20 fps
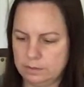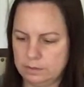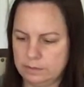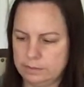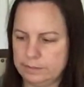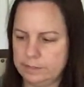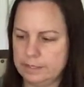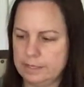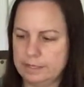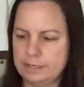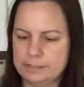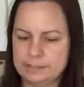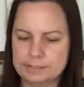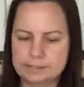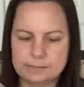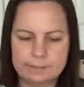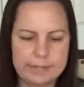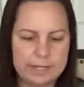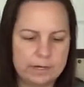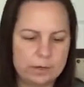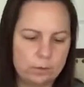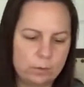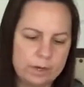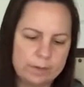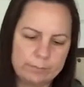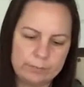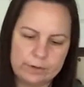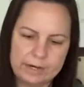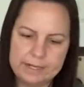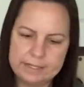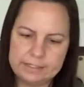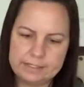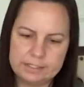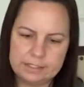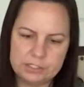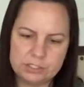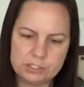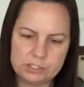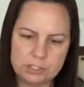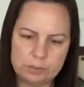And again, it doesn't matter what brand
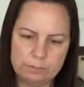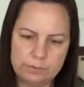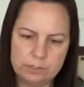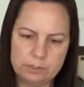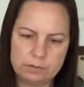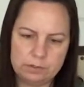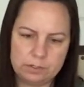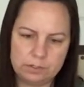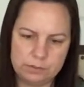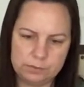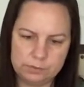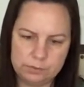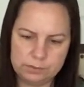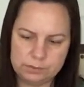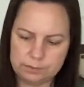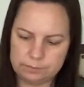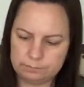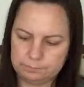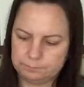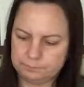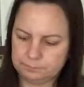dish soap you use.